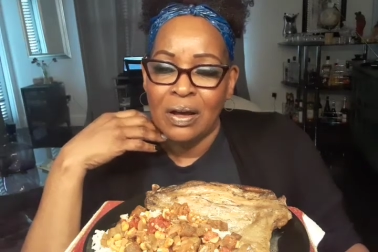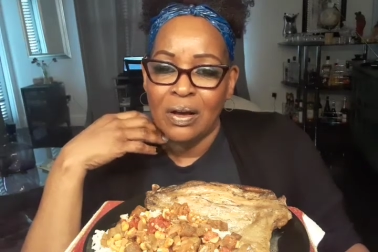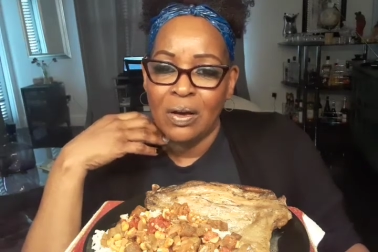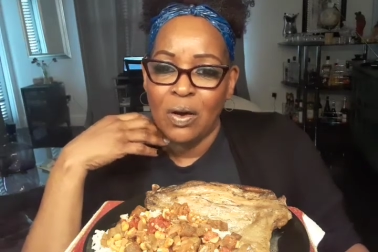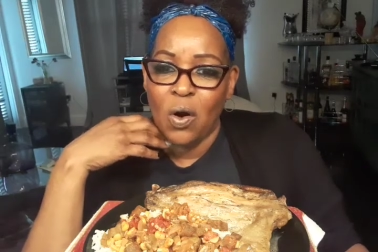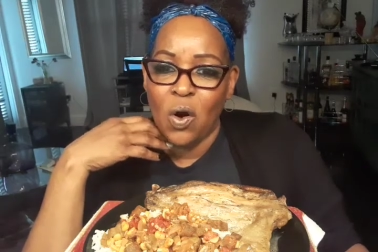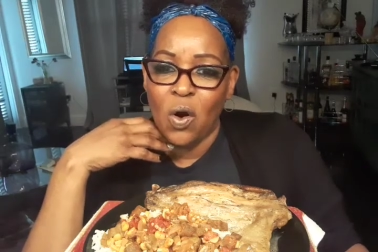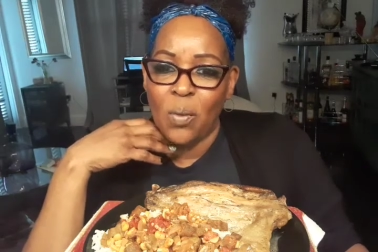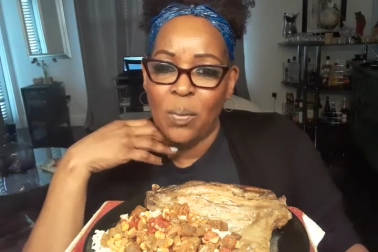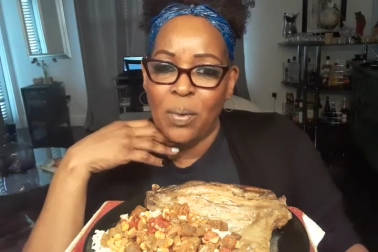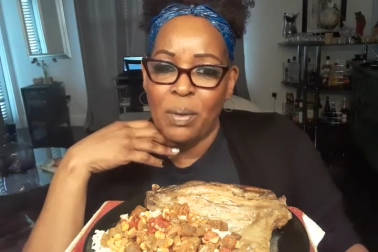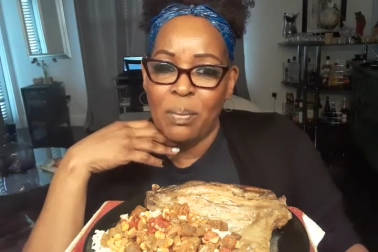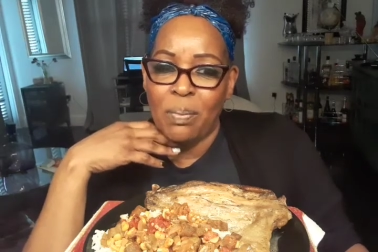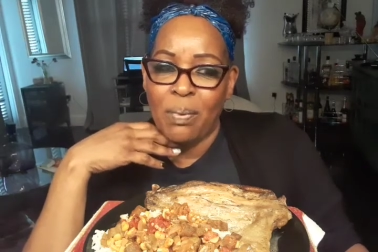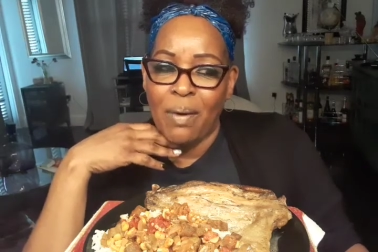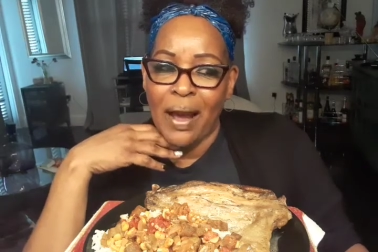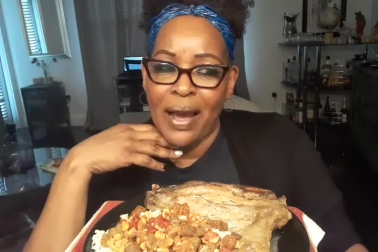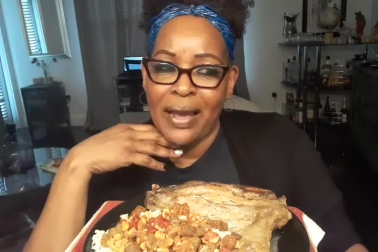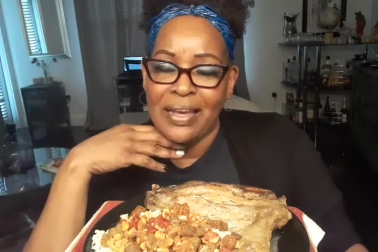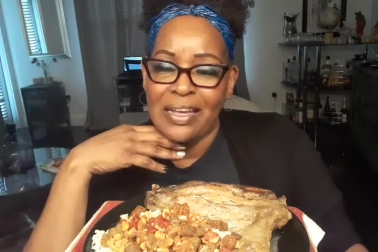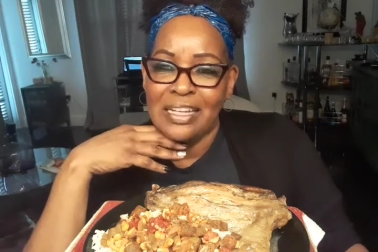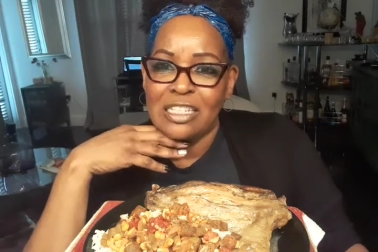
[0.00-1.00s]
Kobe
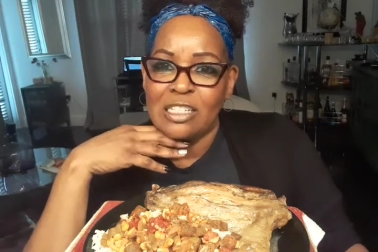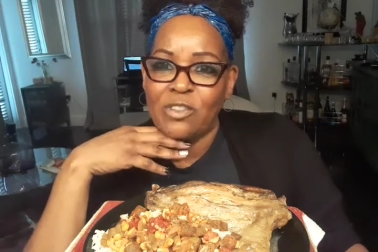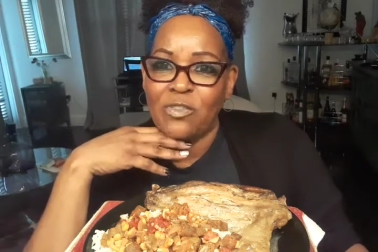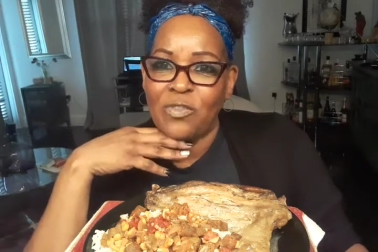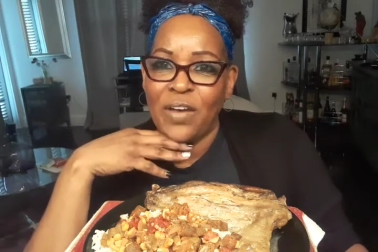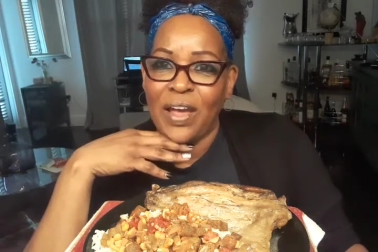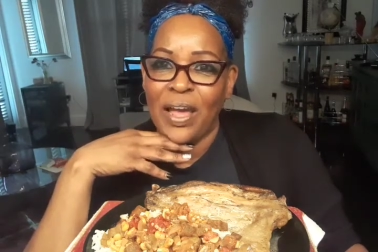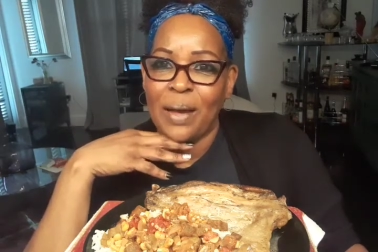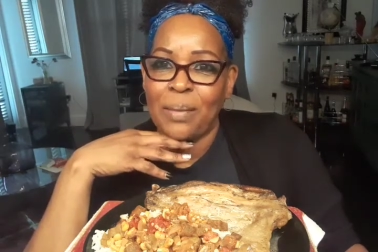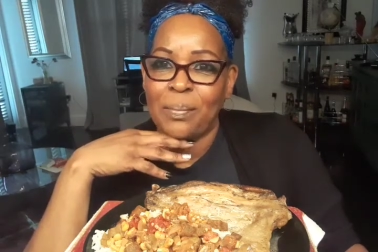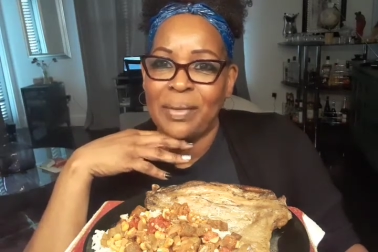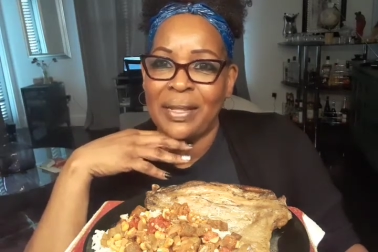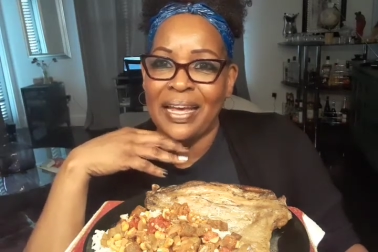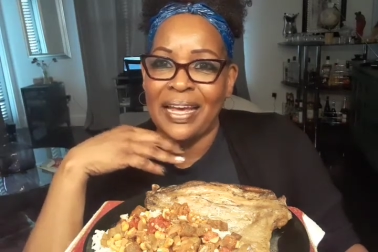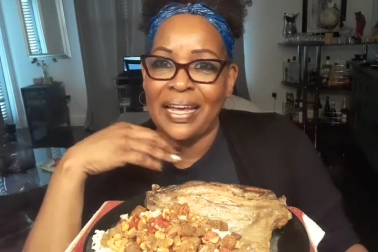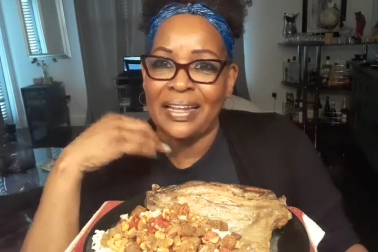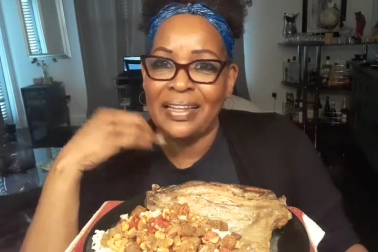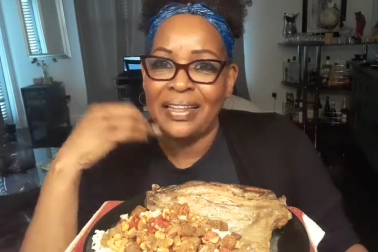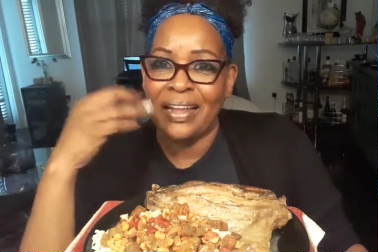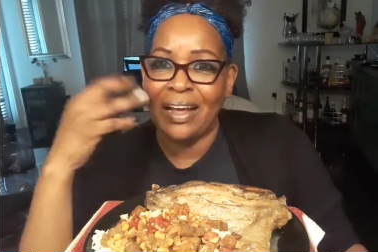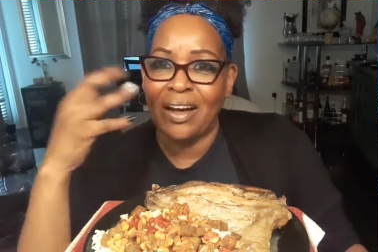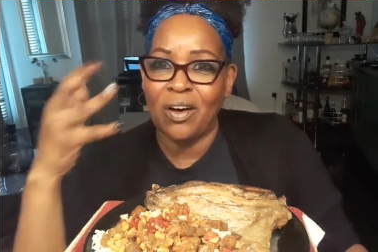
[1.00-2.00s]
Bryant's family
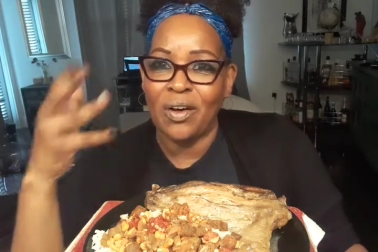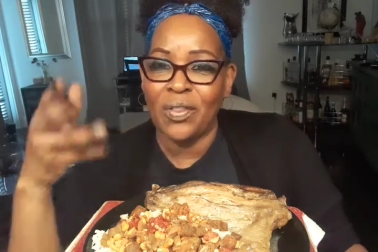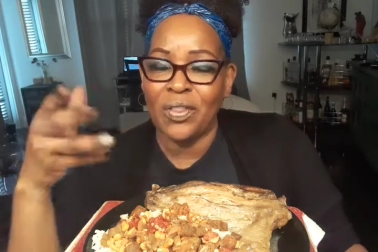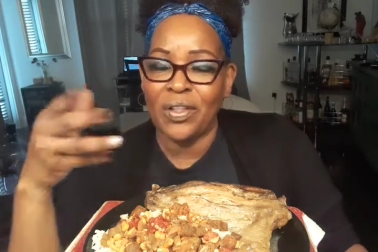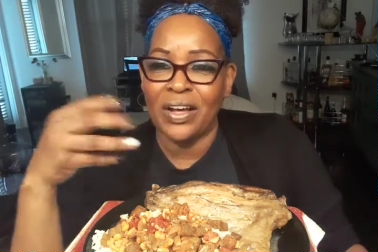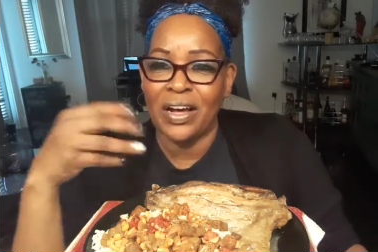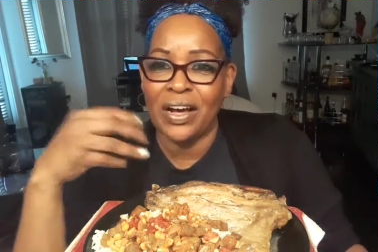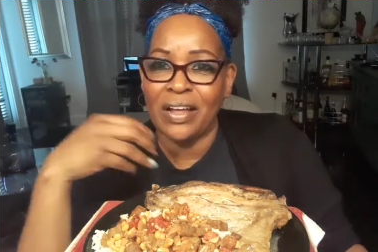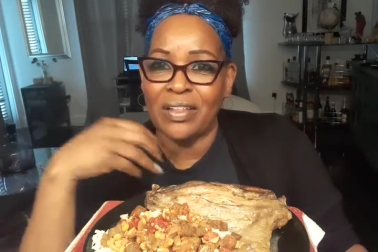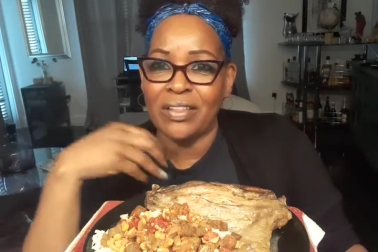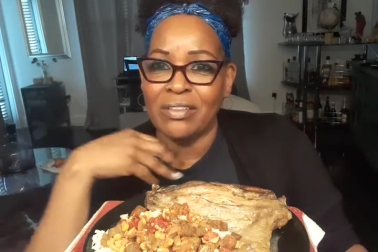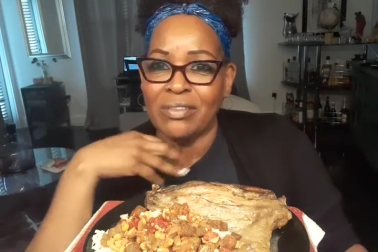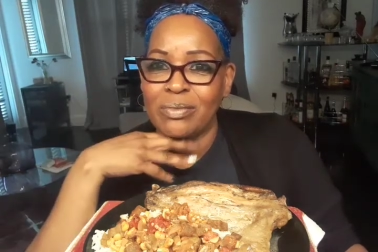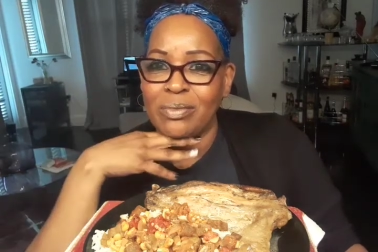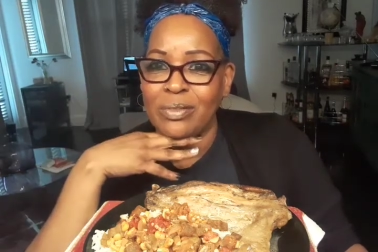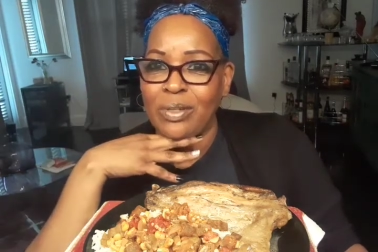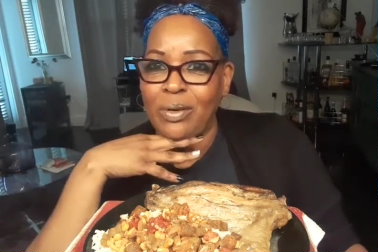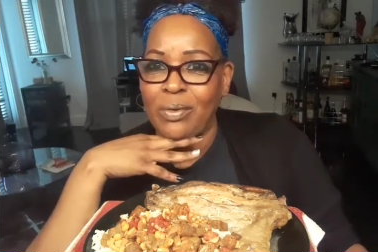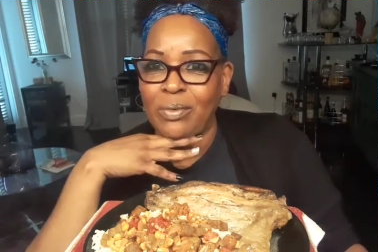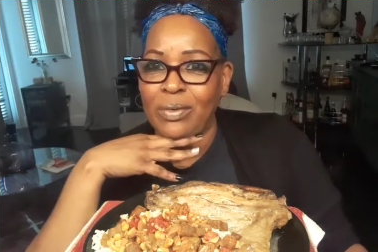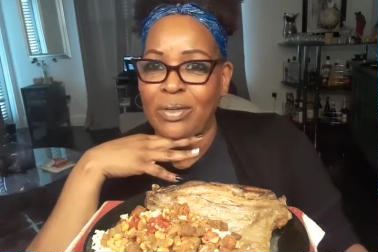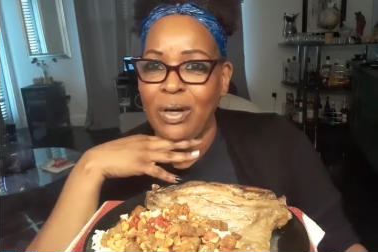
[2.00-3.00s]
and all the others
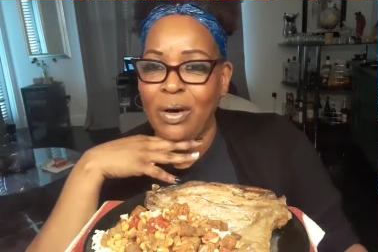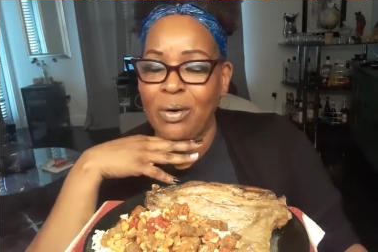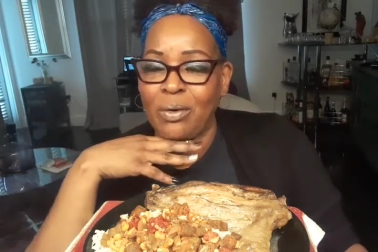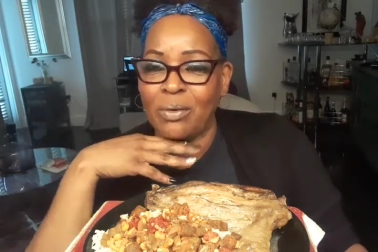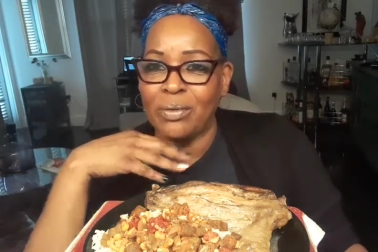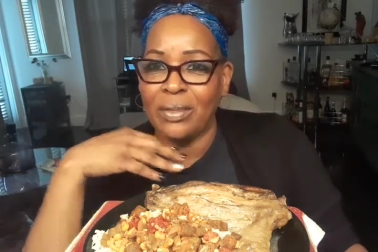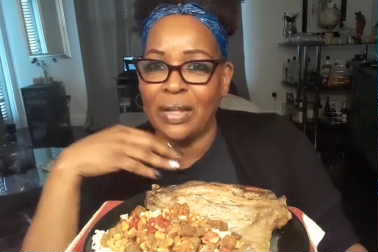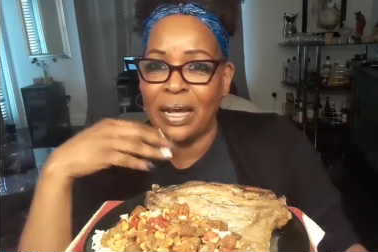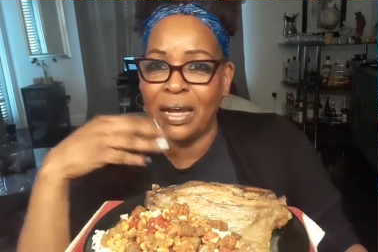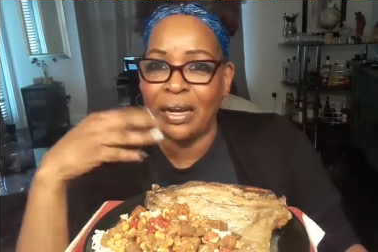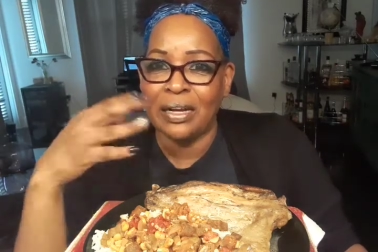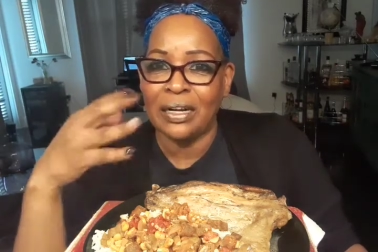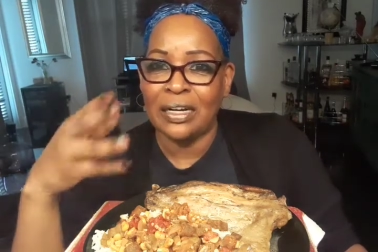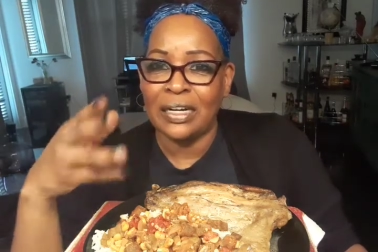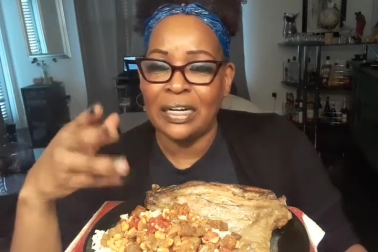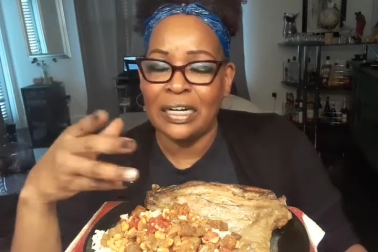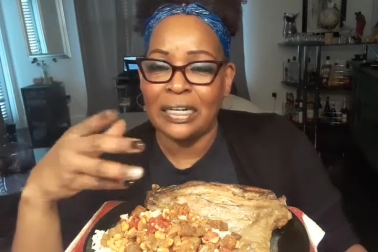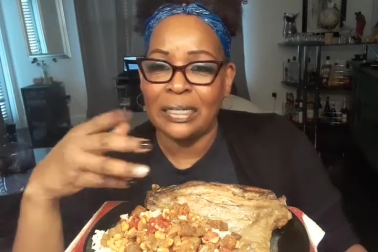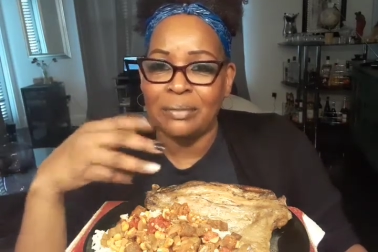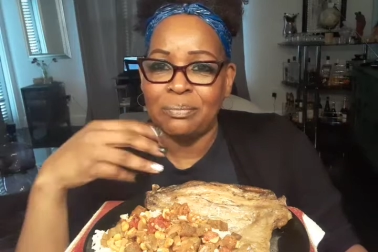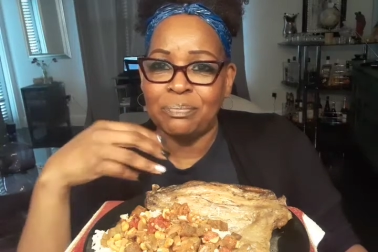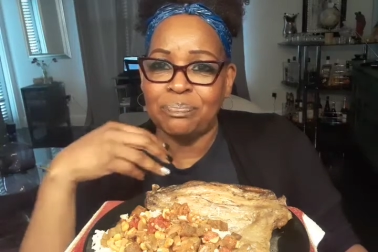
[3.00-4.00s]
on on that
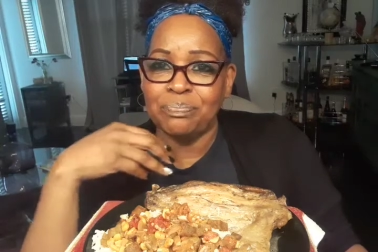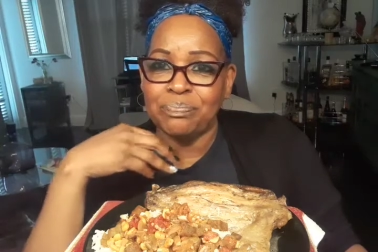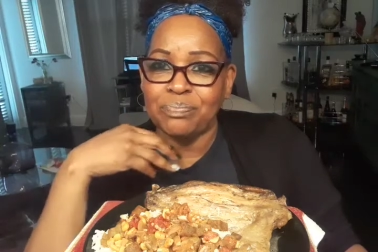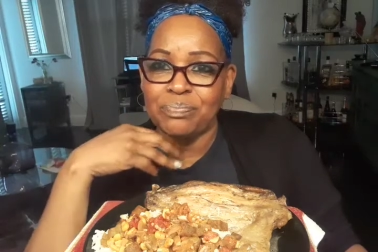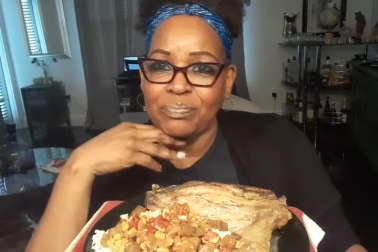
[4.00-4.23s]
um,